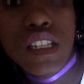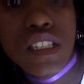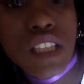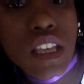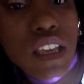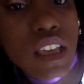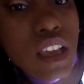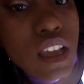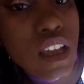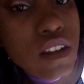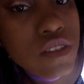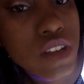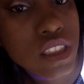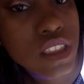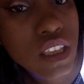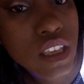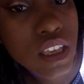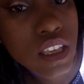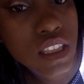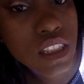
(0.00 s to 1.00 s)
is like
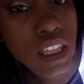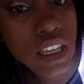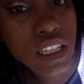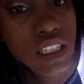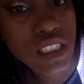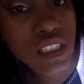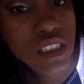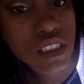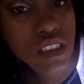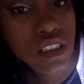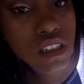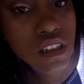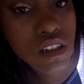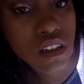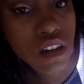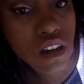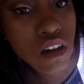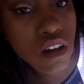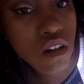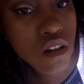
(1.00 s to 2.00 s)
everything, and like,
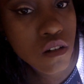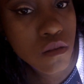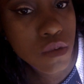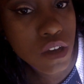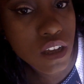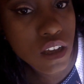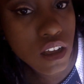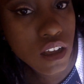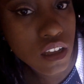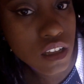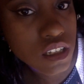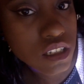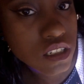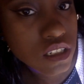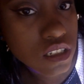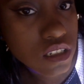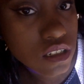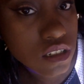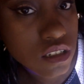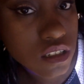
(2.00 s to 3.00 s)
oh my
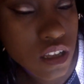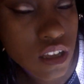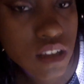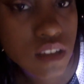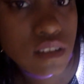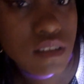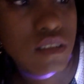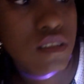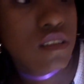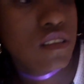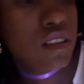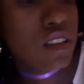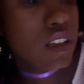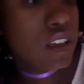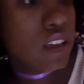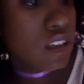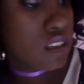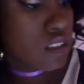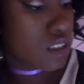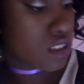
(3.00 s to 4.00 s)
gosh,
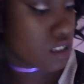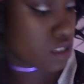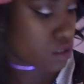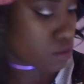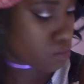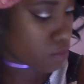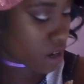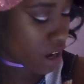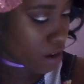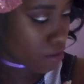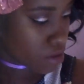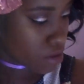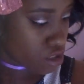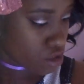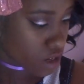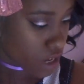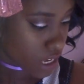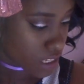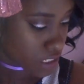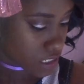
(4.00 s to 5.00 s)
like this. I wish
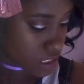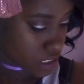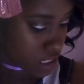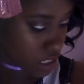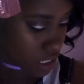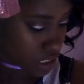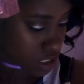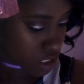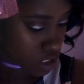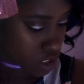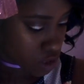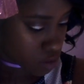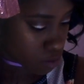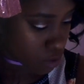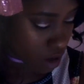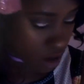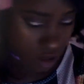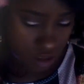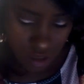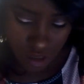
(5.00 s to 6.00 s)
you guys could see like the
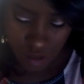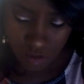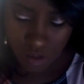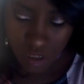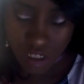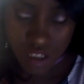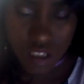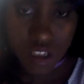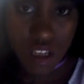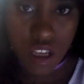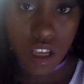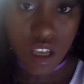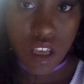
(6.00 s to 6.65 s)
sparkle of this.